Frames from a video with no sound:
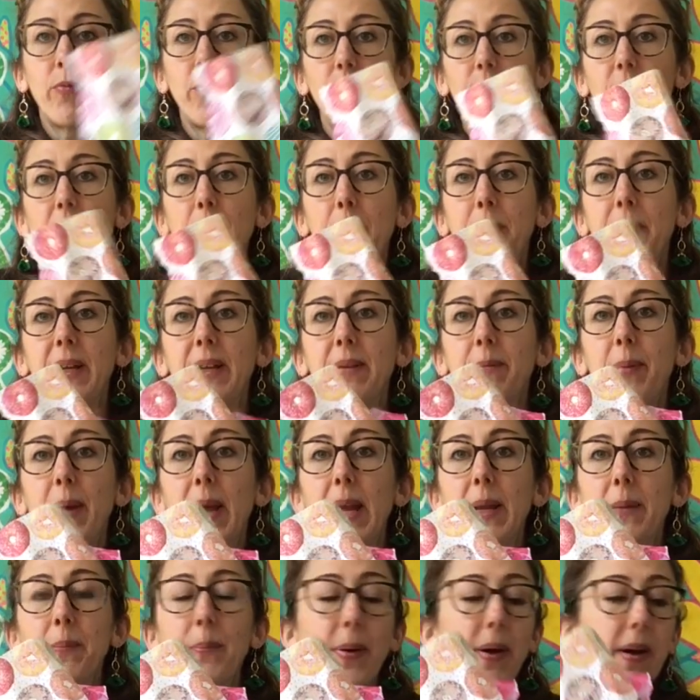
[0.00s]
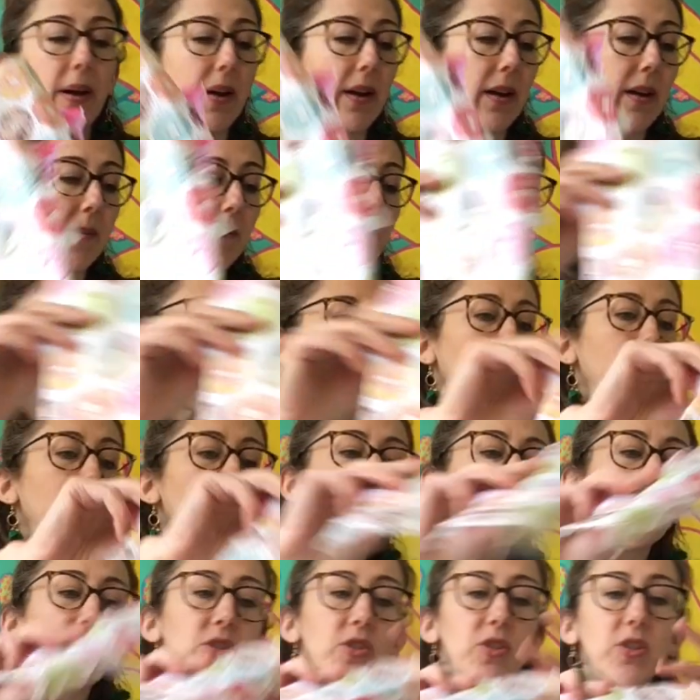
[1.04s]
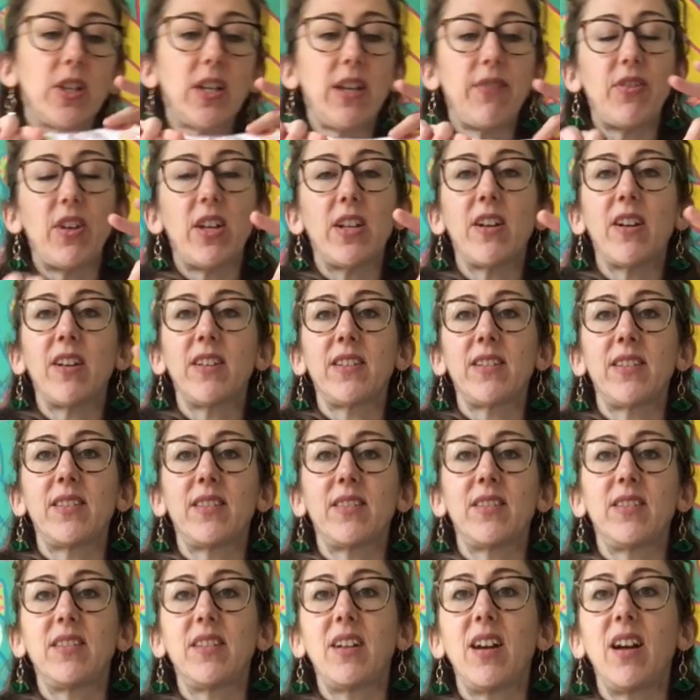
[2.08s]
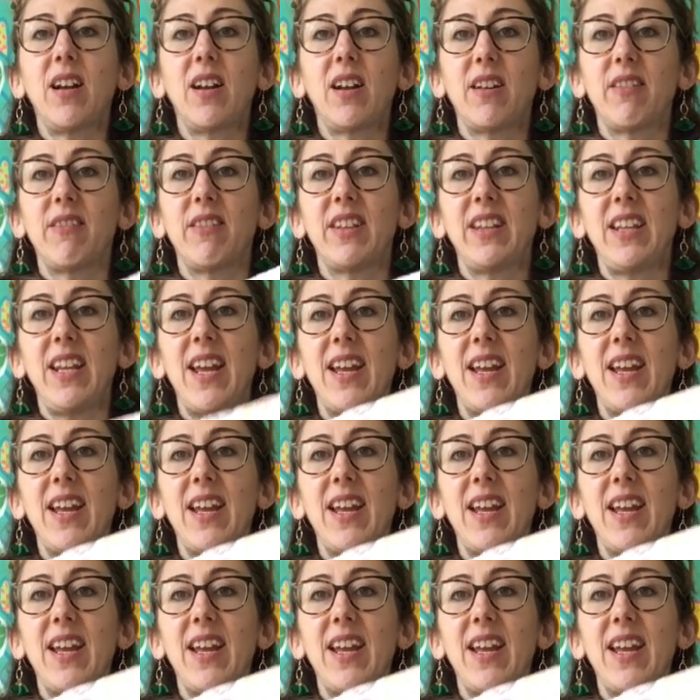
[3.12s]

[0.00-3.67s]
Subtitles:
wrapping paper, just to give it a nice colour at the